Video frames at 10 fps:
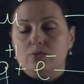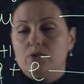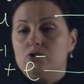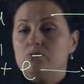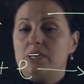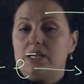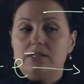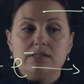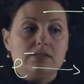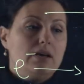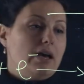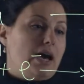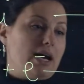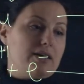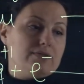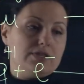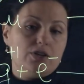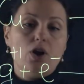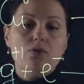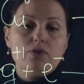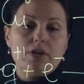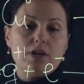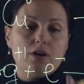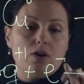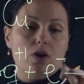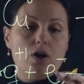which means I have zero over here,